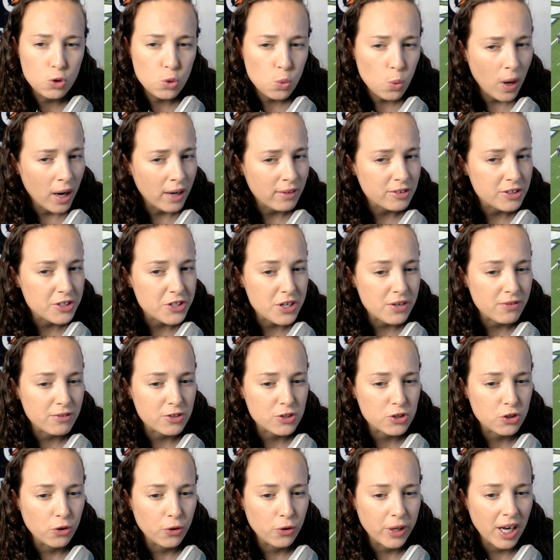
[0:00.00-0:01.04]
receivers
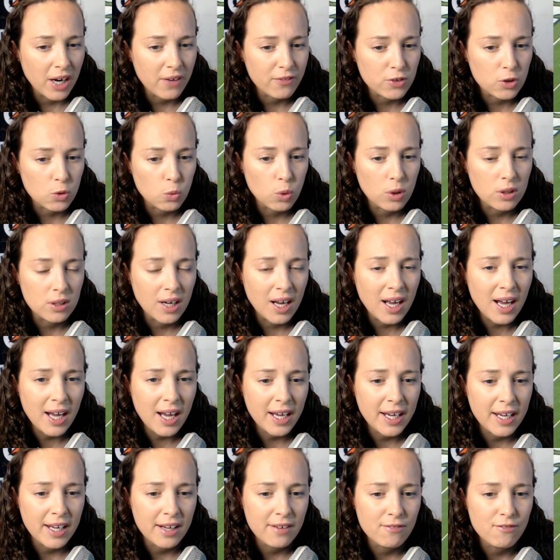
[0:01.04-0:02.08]
going after one guy
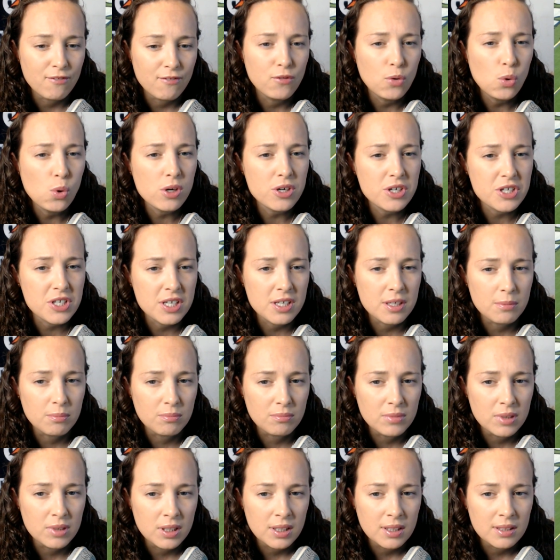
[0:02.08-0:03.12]
and force him
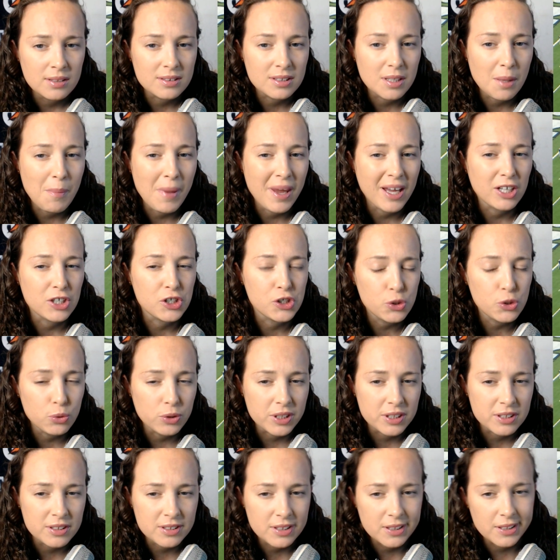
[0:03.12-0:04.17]
to make a
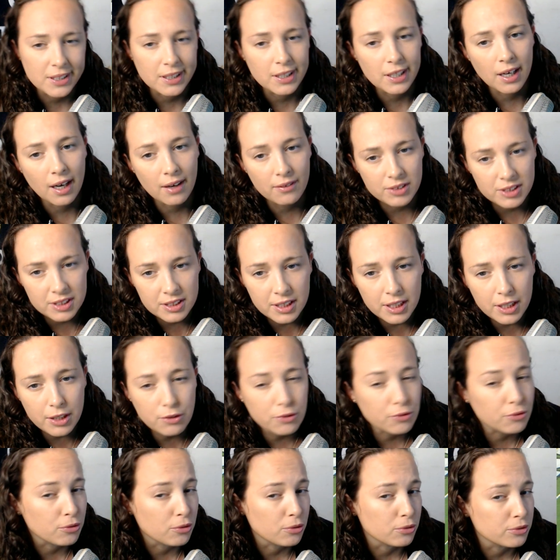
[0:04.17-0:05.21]
choice. And then obviously you
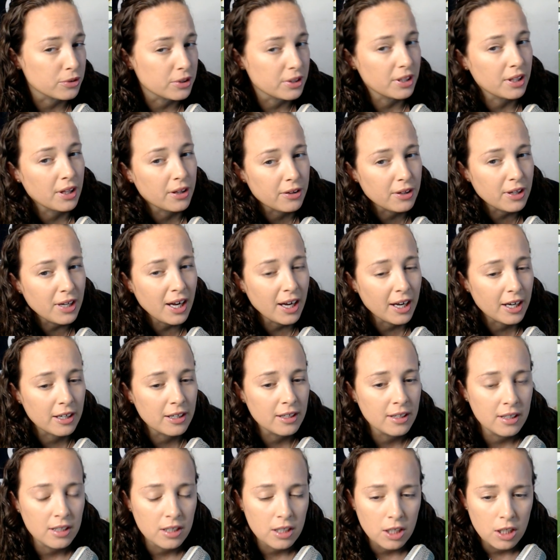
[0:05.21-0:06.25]
throw it to the other guy.
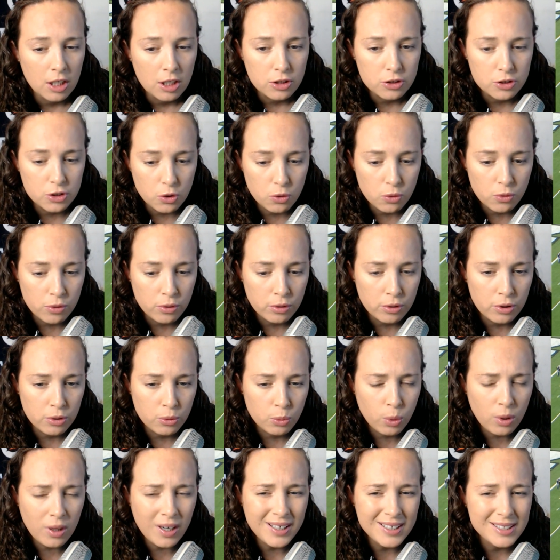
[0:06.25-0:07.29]
So we're
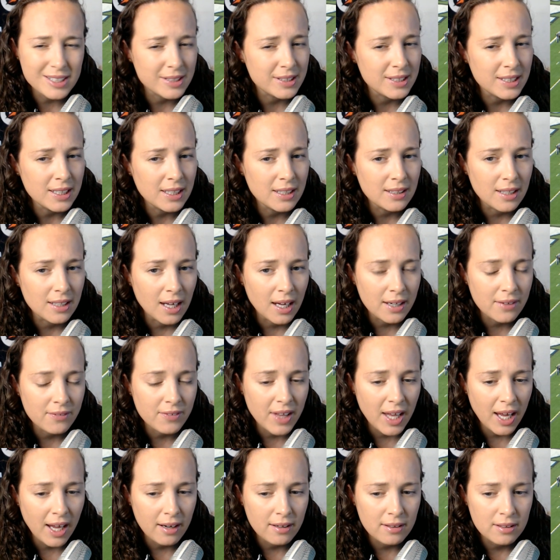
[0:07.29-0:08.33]
going to see a lot of
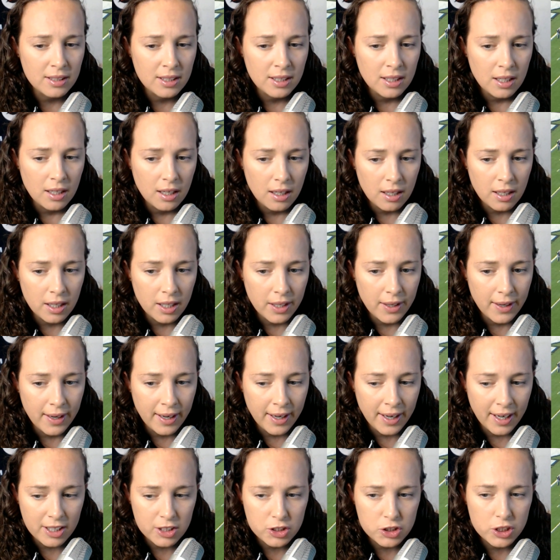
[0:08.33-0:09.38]
that. And
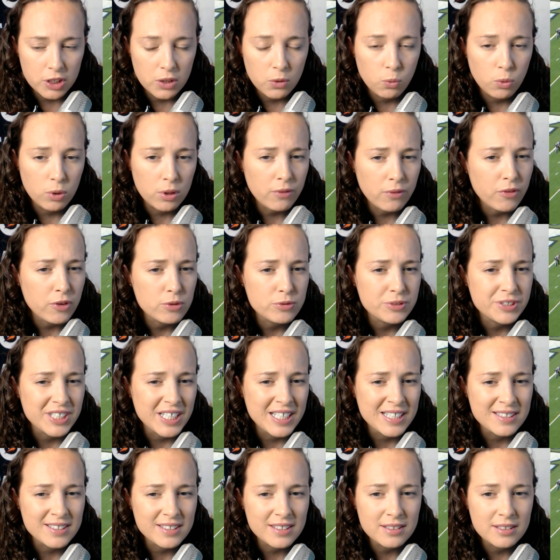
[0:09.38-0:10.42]
actually, one of those
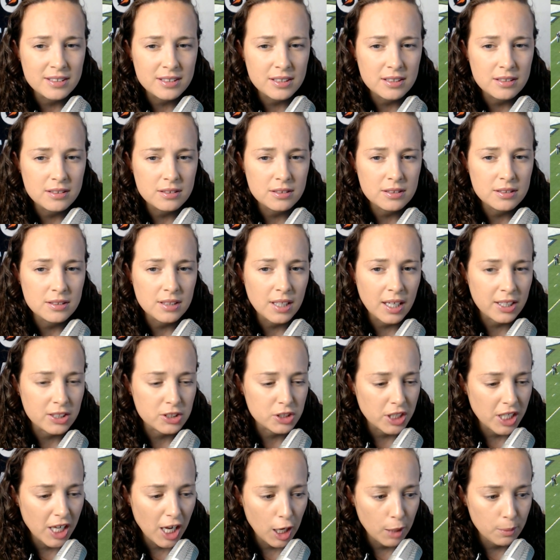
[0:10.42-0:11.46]
instances actually
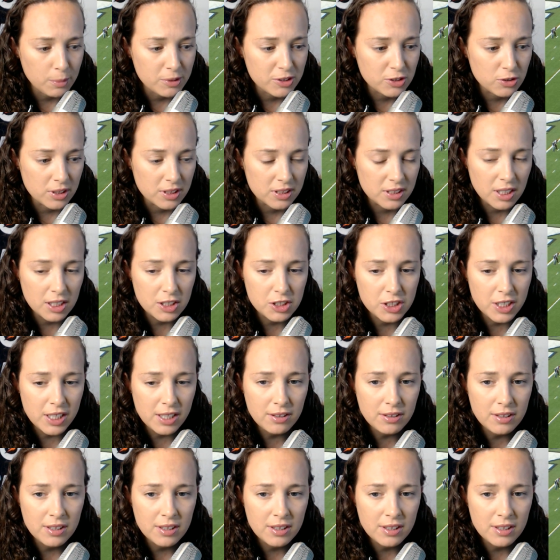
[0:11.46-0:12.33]
happens on the touchdown.